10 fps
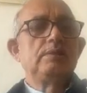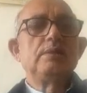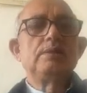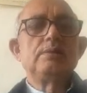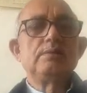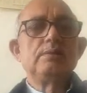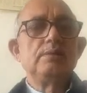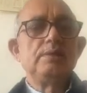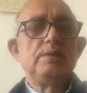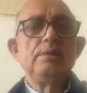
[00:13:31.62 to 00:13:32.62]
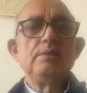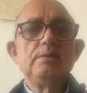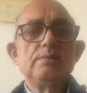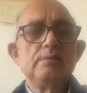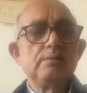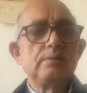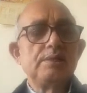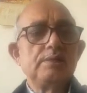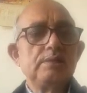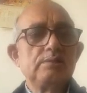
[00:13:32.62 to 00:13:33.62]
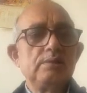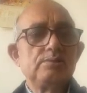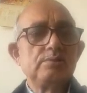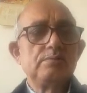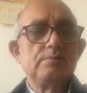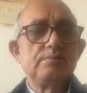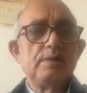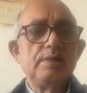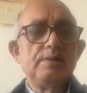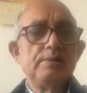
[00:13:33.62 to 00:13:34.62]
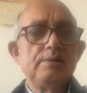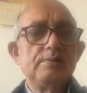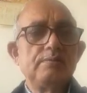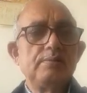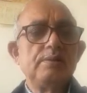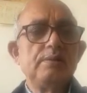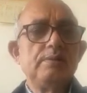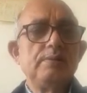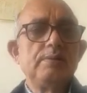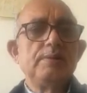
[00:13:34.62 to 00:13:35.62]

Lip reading: that, in Indian writings also we find very